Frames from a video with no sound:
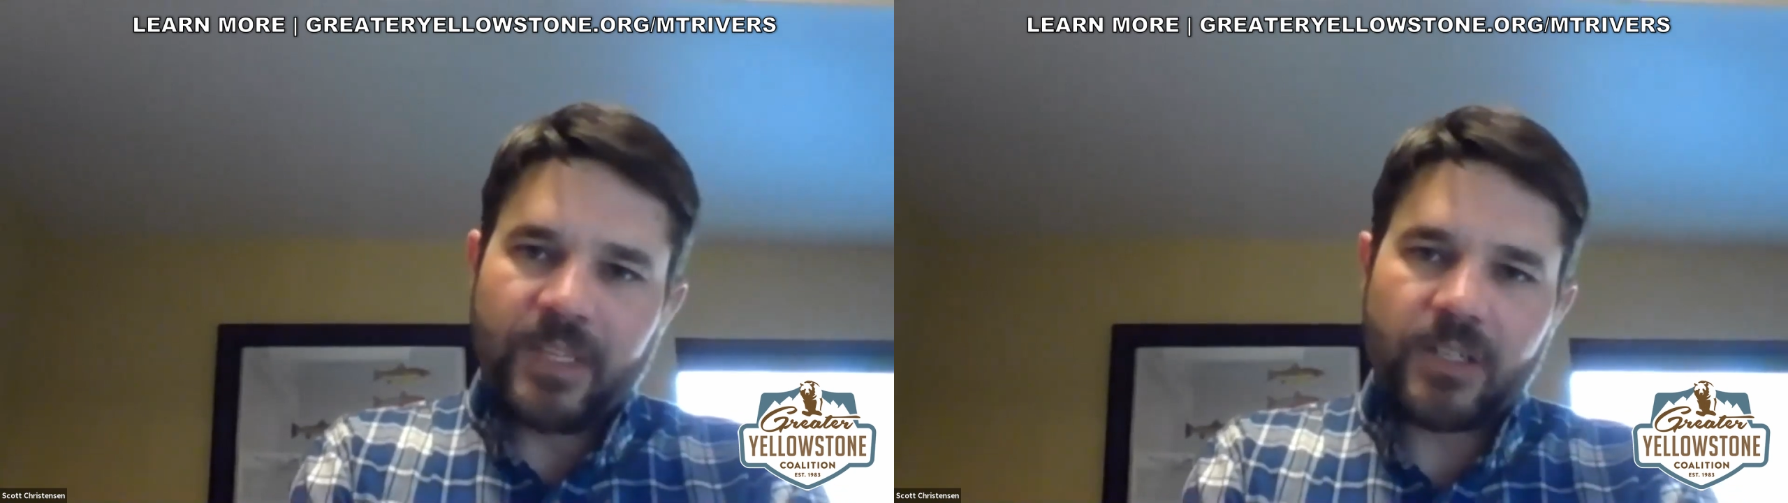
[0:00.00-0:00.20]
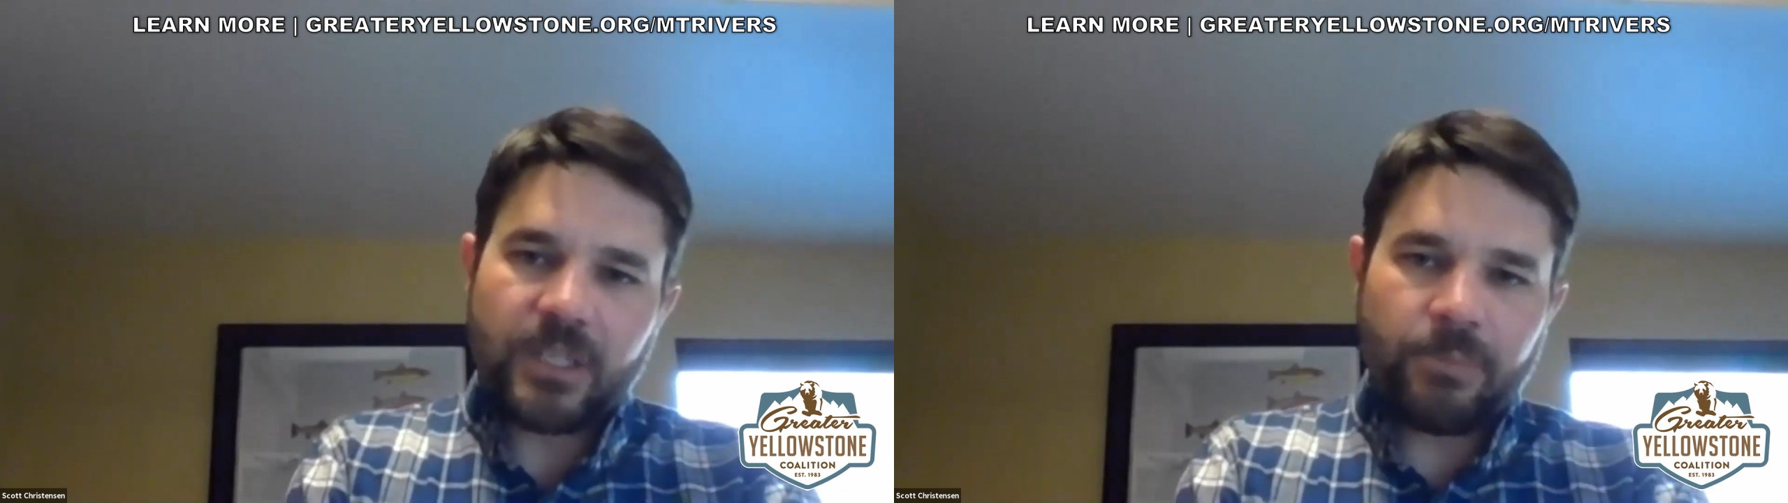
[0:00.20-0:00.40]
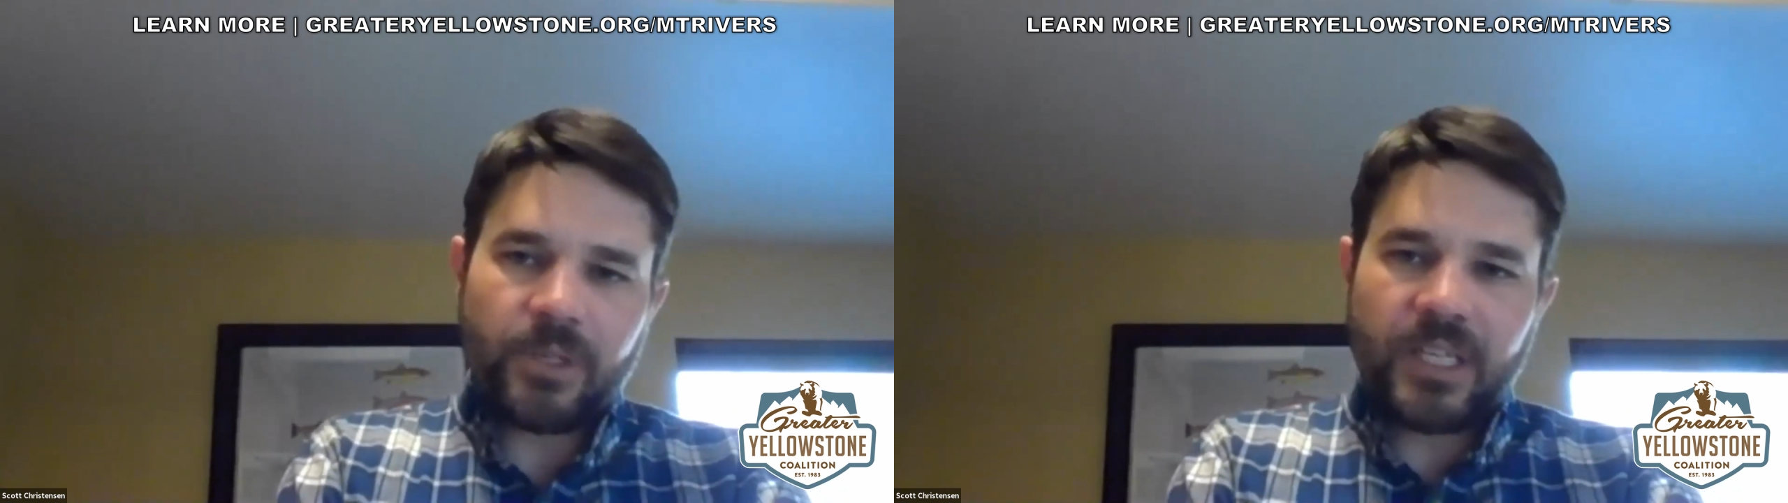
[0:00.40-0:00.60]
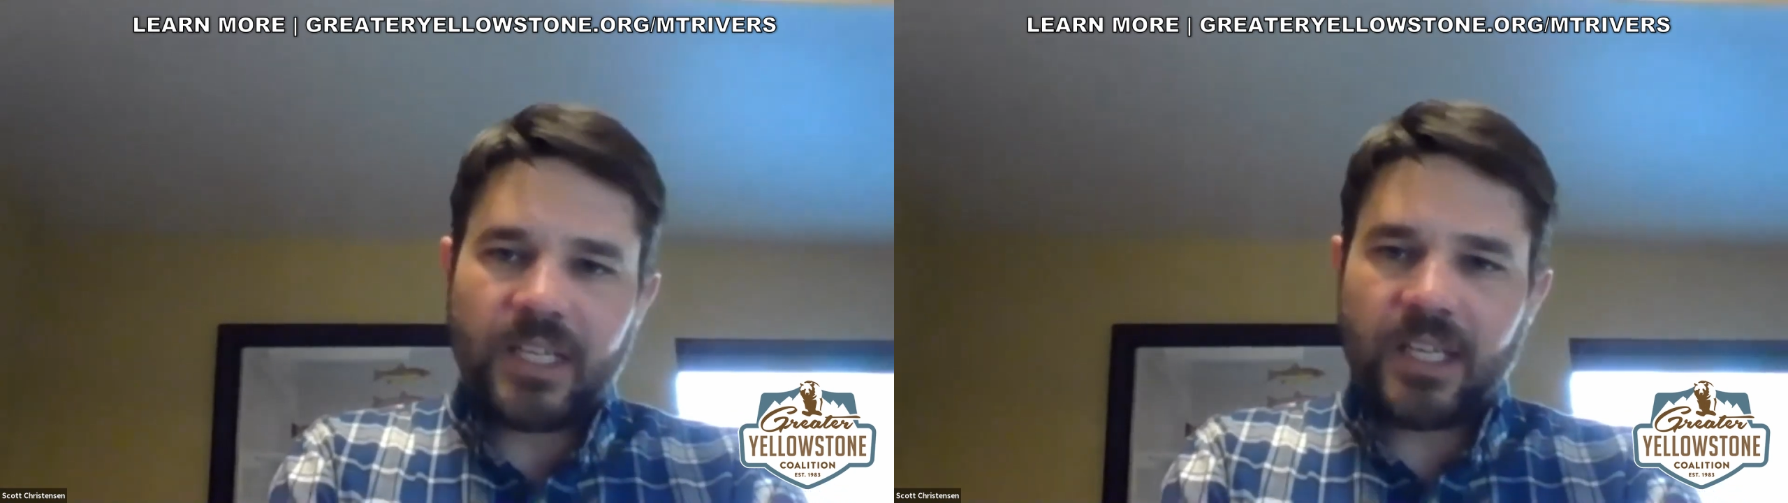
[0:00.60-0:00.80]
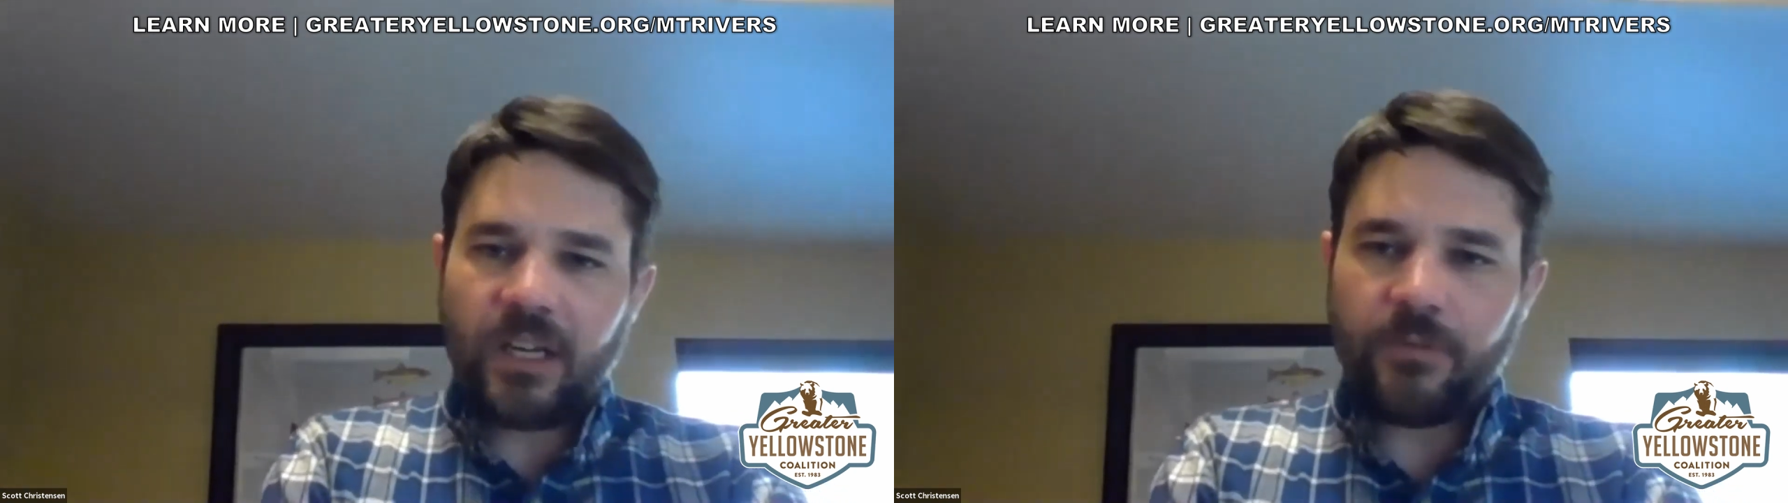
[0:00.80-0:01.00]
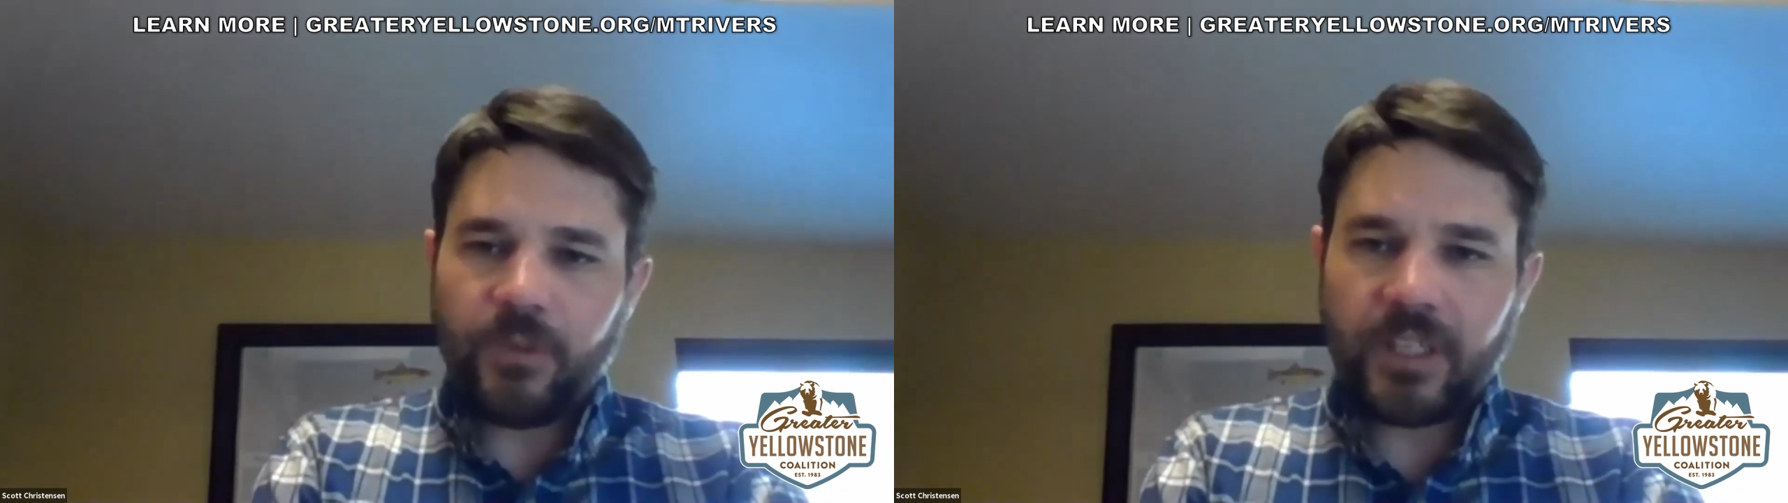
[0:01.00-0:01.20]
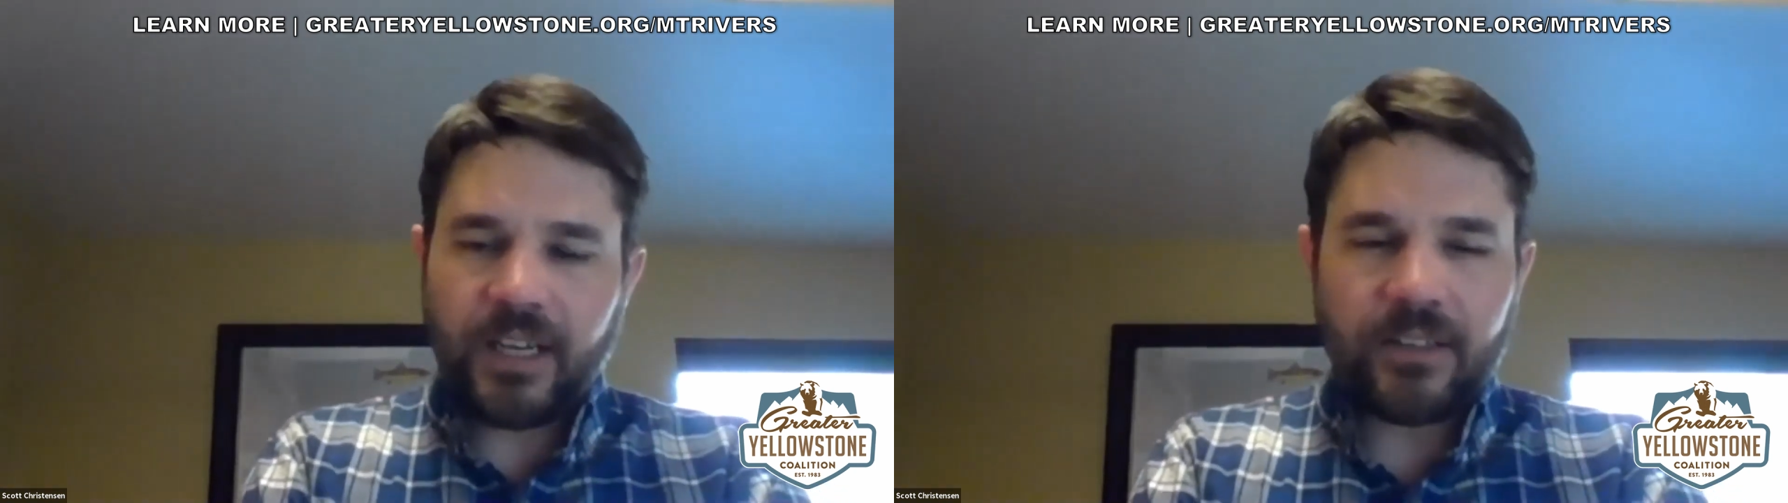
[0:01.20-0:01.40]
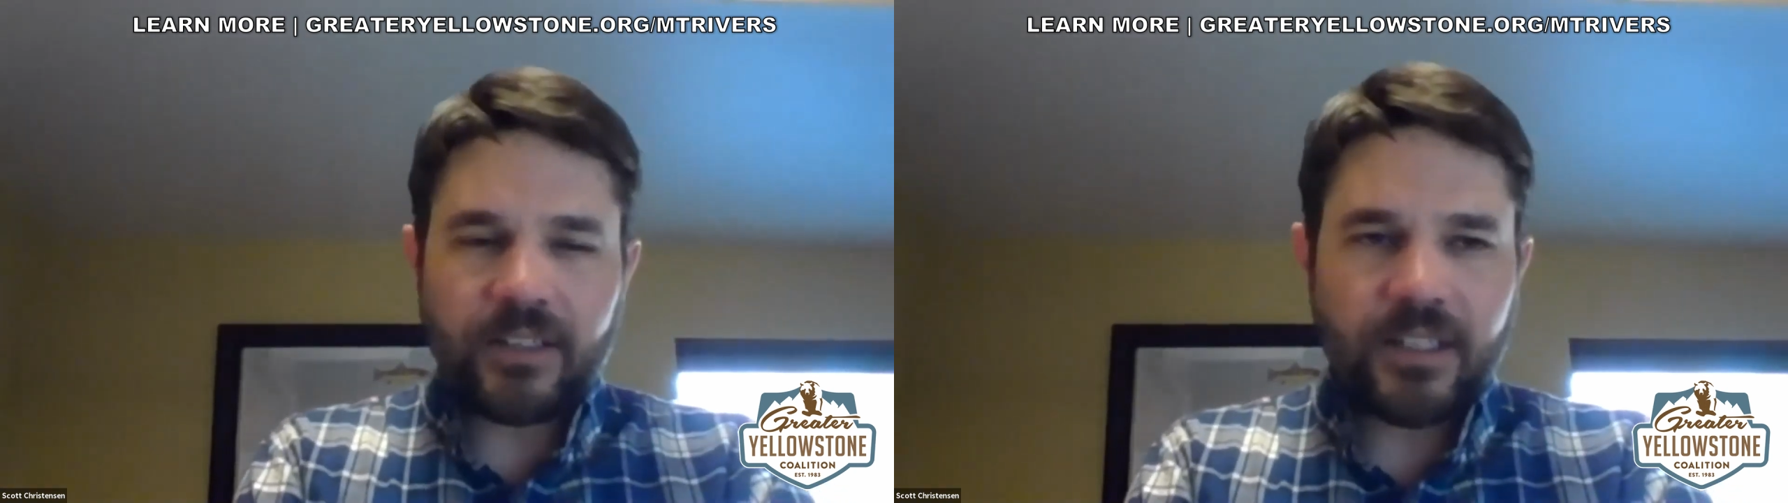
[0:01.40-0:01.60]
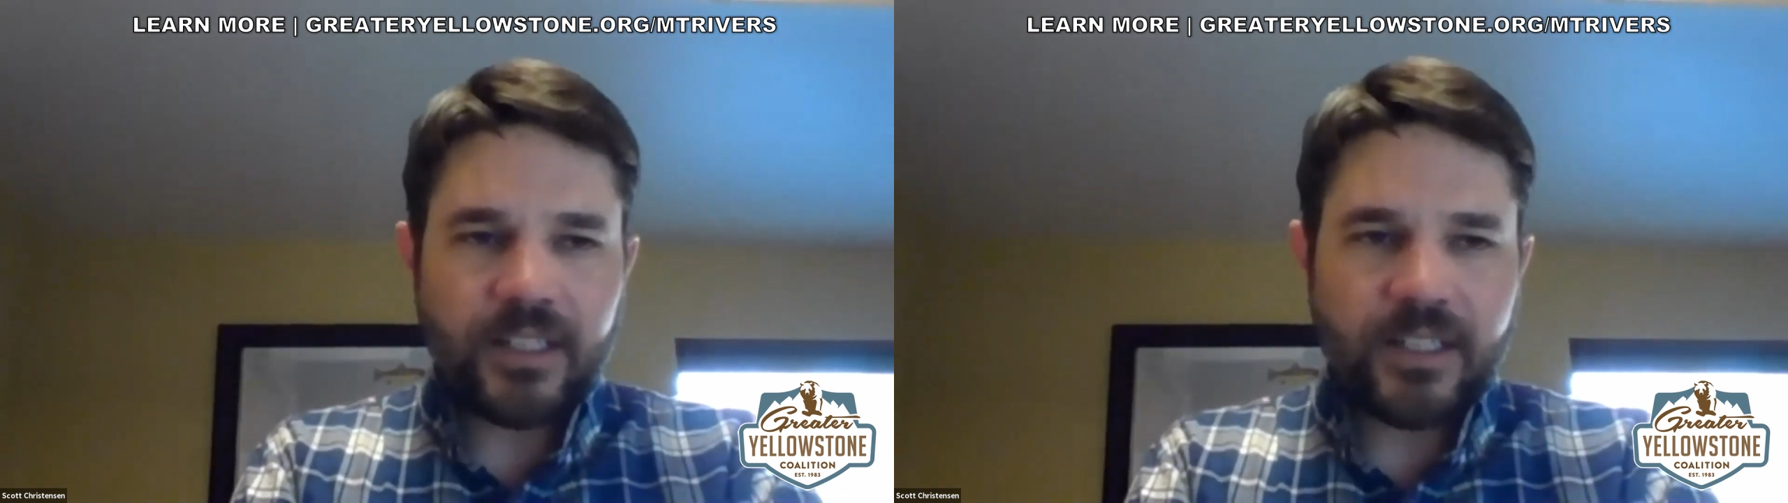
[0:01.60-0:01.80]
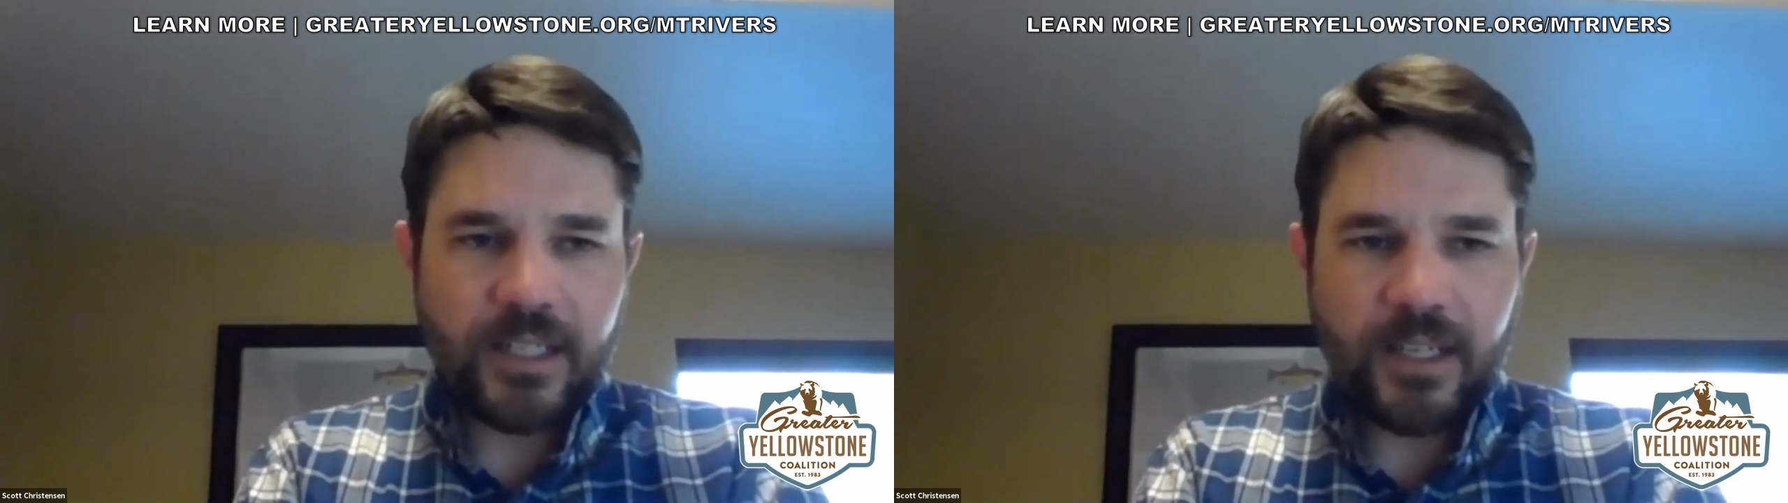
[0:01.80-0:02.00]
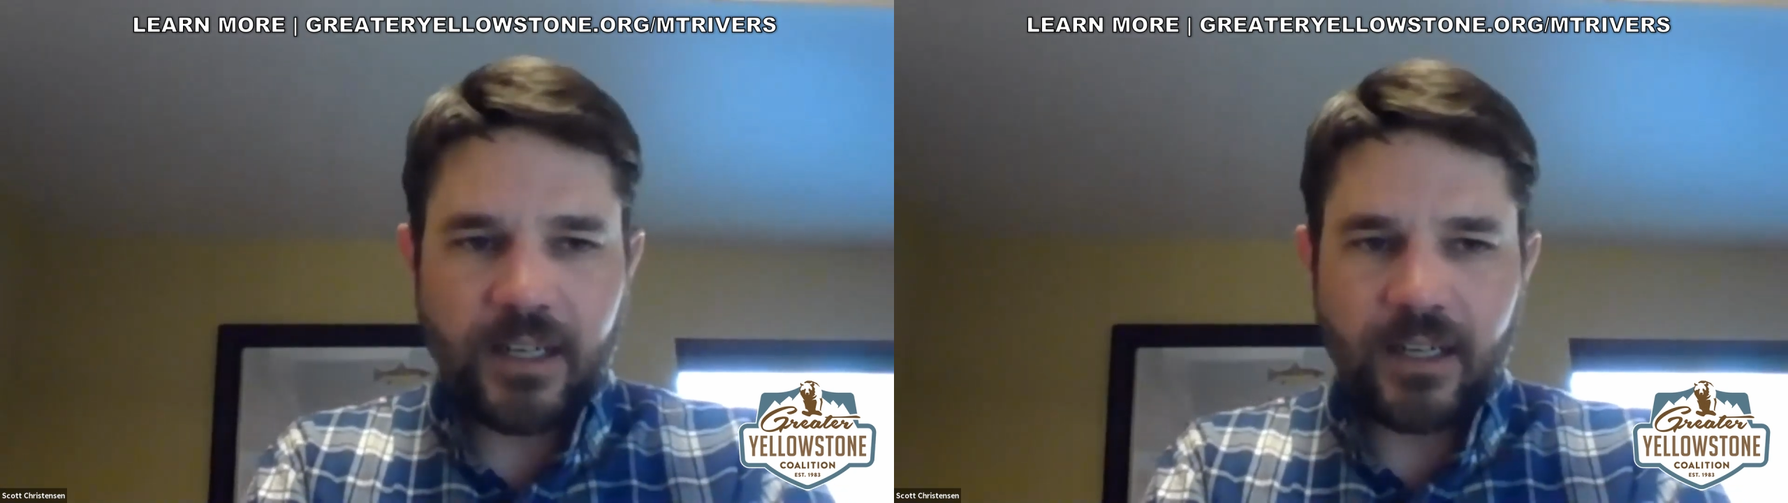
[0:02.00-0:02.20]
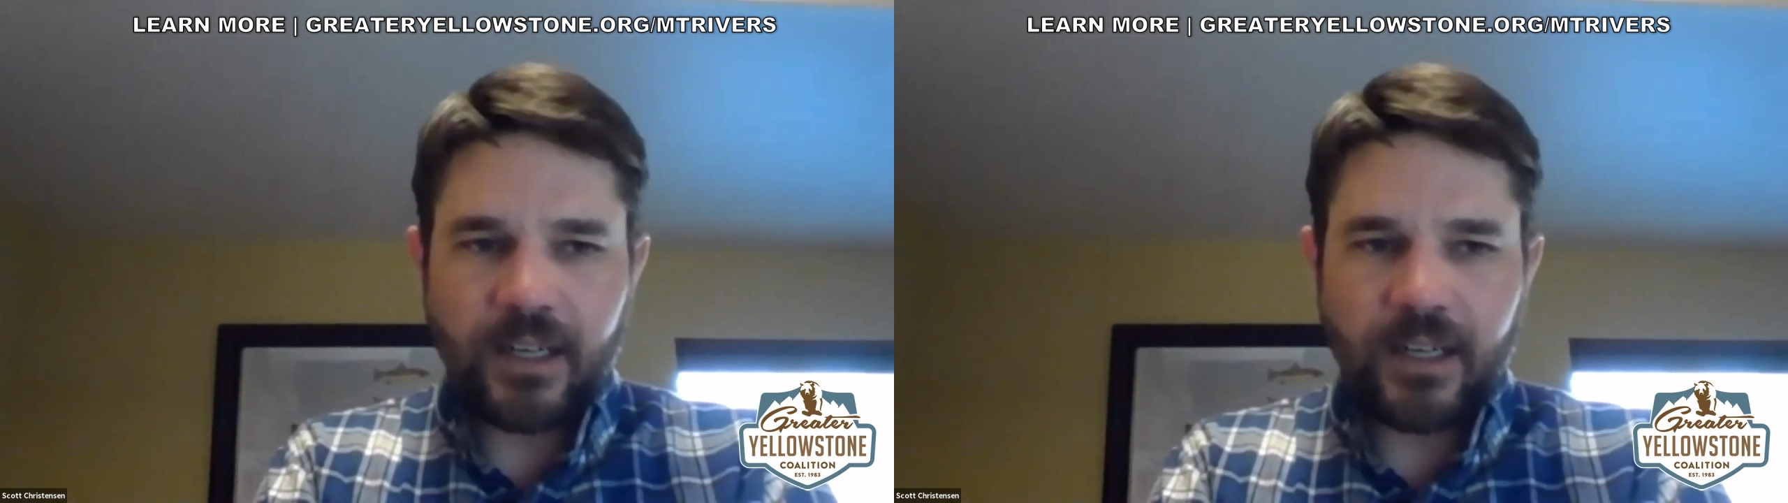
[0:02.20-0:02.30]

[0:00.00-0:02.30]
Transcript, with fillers: there's a pretty careful calculus there